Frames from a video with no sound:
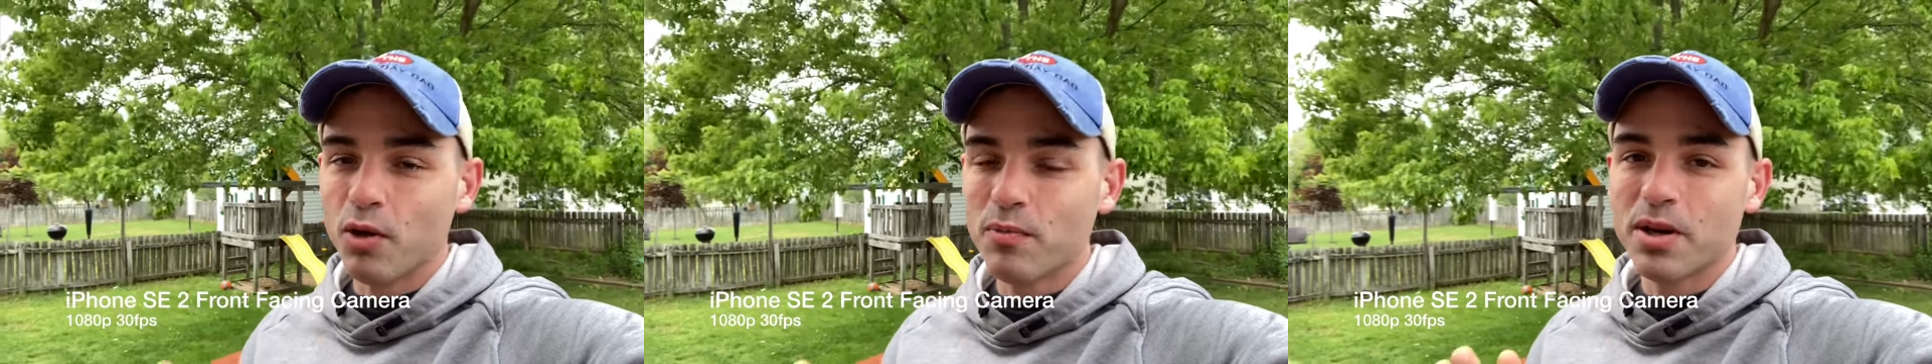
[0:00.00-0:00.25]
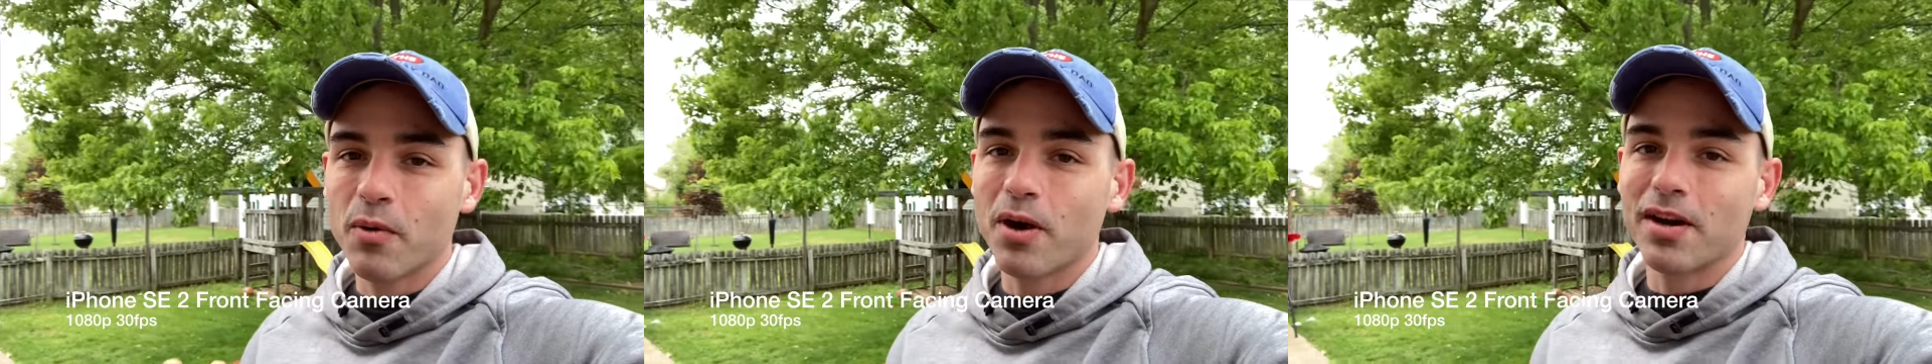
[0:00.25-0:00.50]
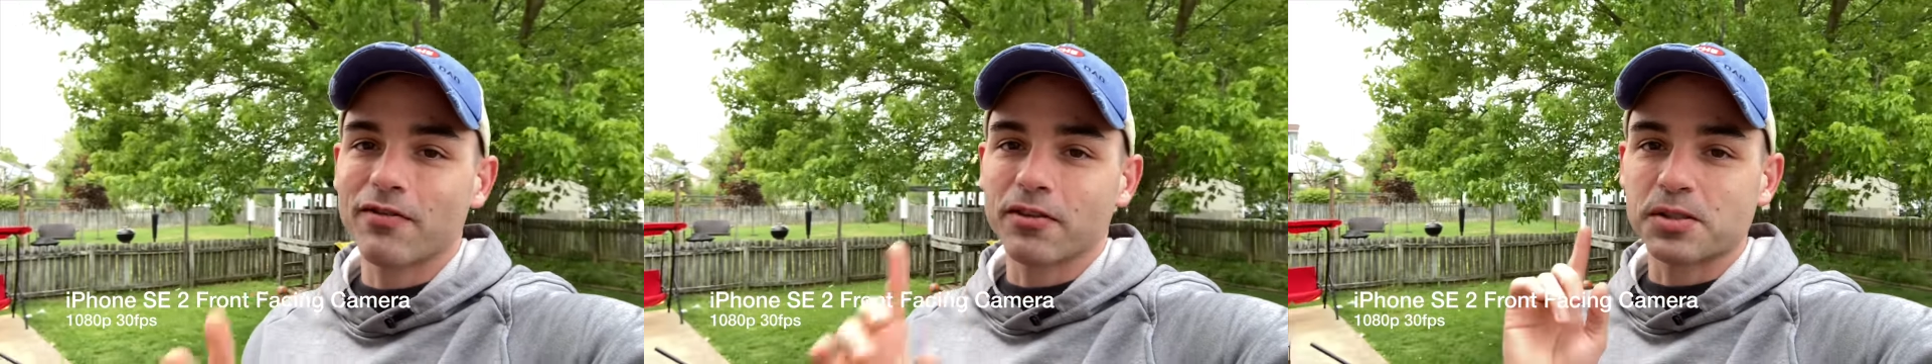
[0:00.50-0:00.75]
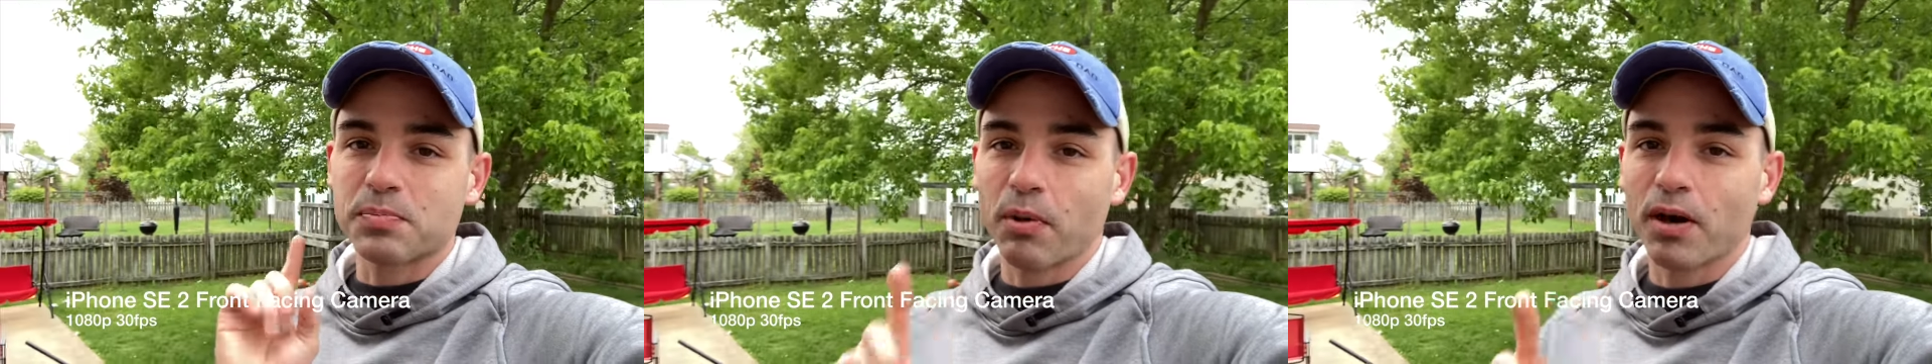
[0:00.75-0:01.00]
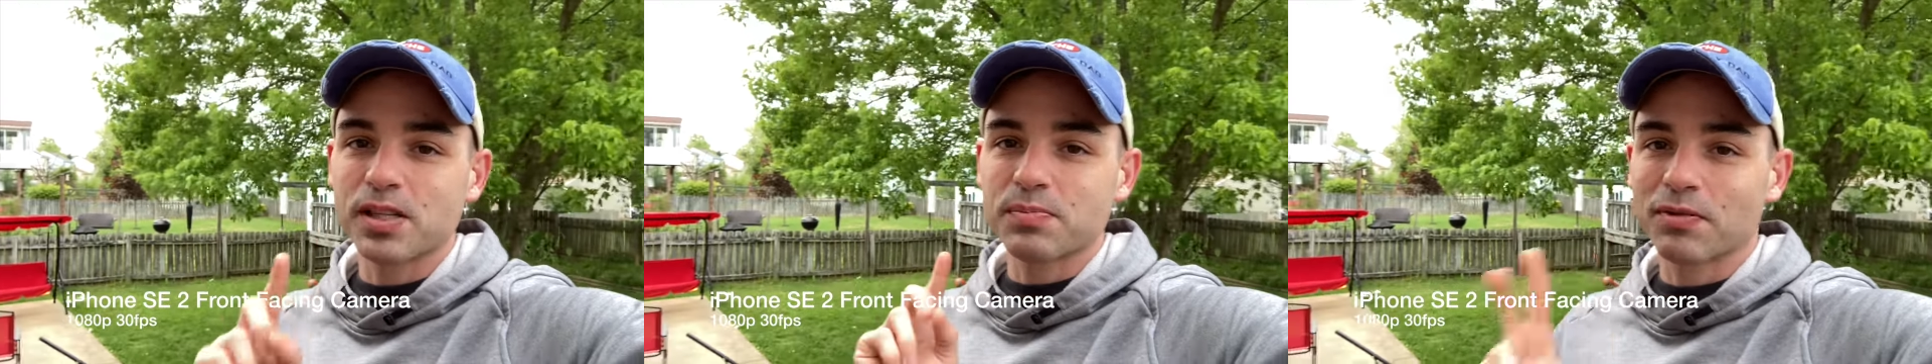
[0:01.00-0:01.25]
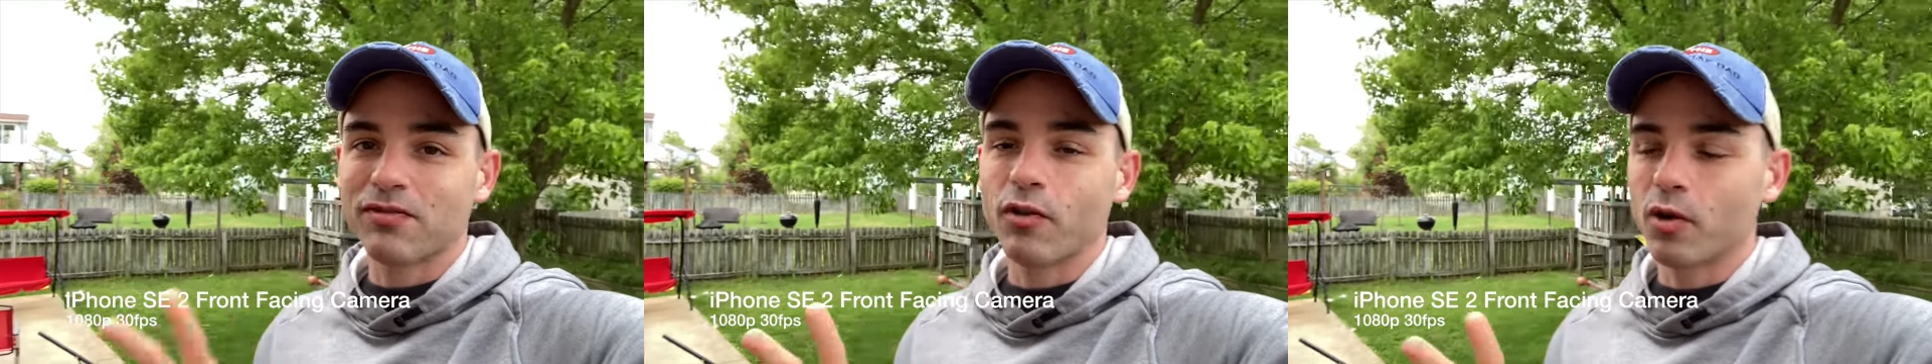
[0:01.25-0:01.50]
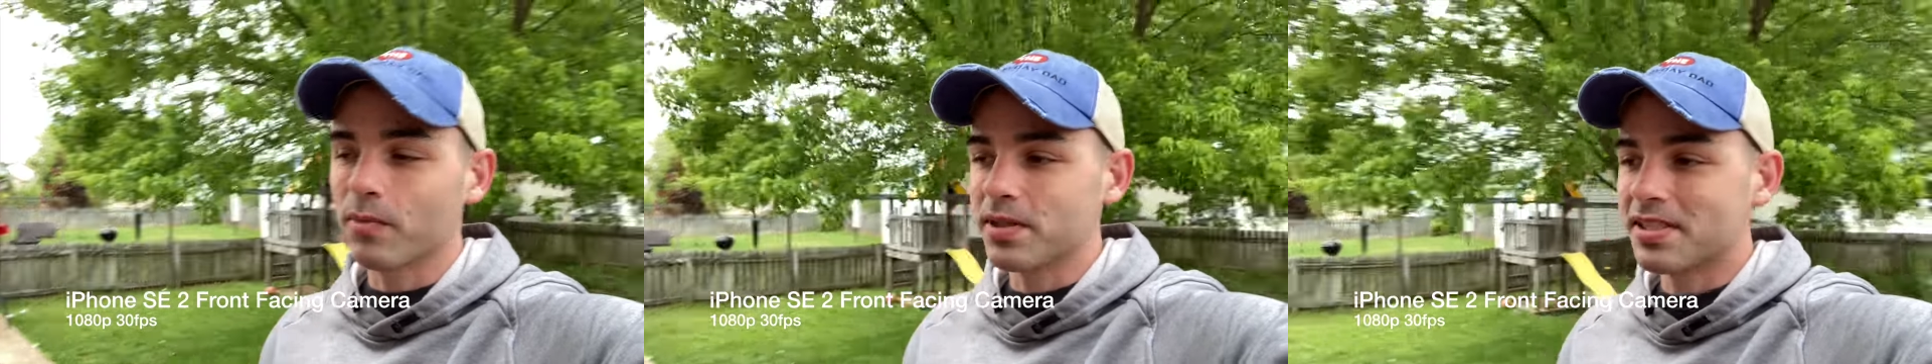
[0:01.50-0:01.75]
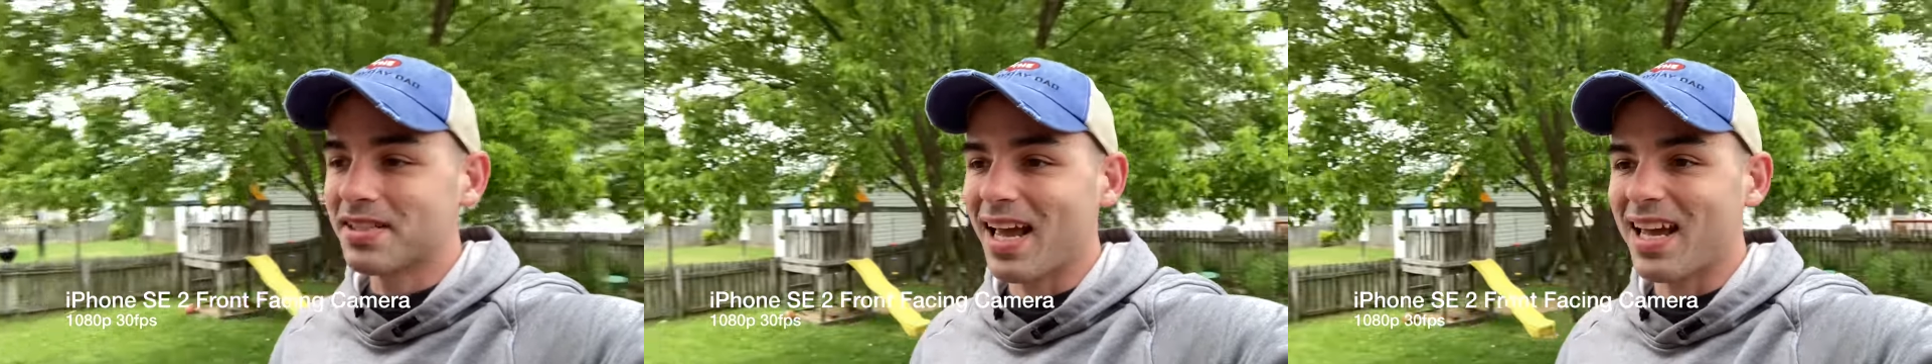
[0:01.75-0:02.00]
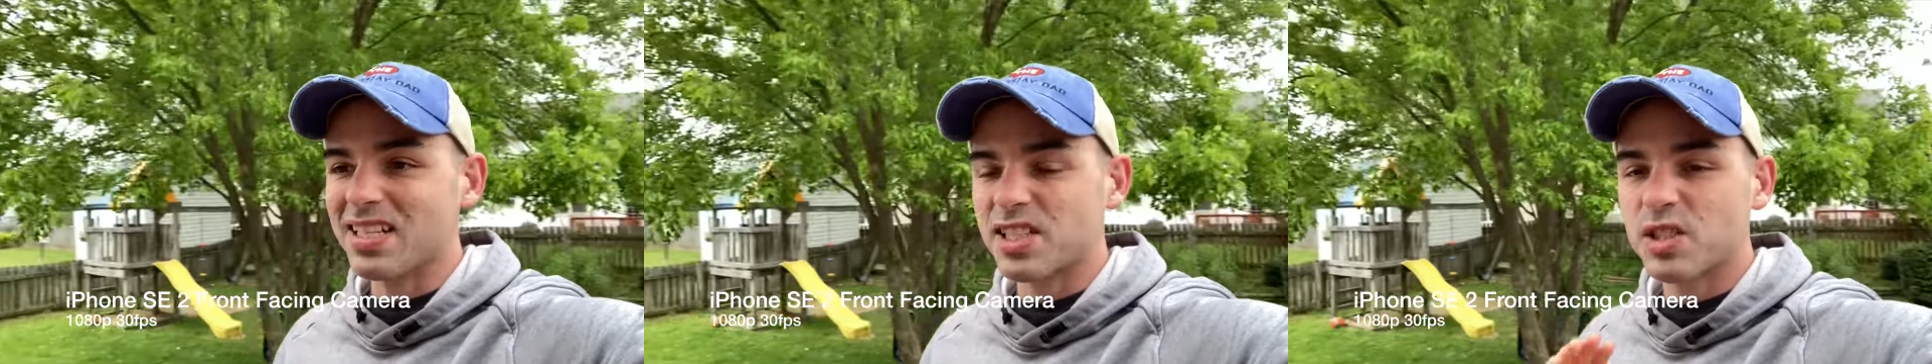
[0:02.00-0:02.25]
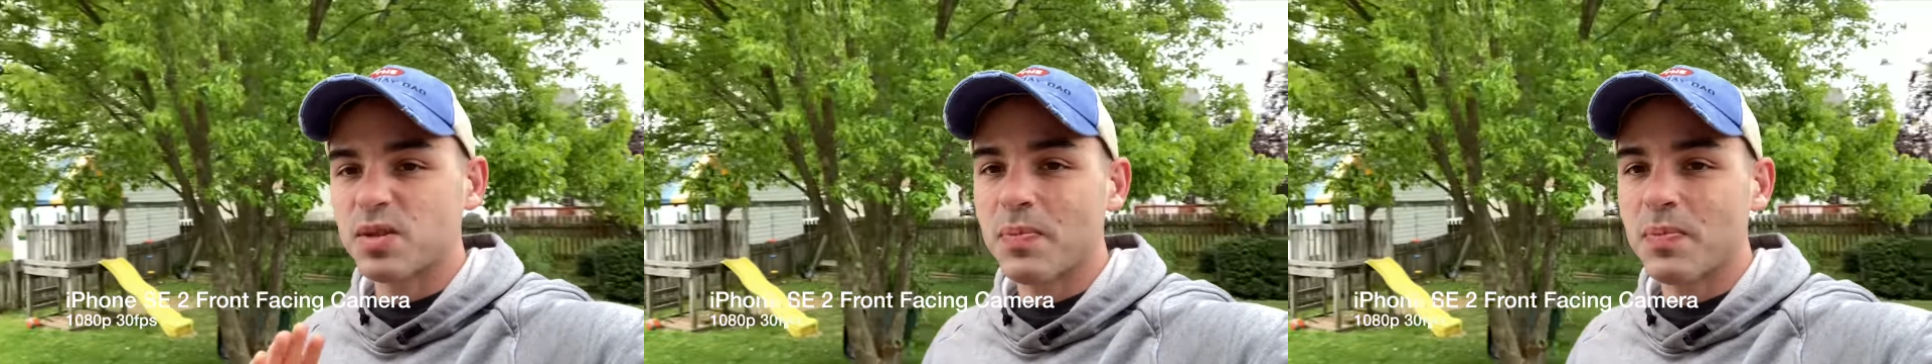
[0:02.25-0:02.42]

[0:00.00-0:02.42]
get what I think is the most important, Touch I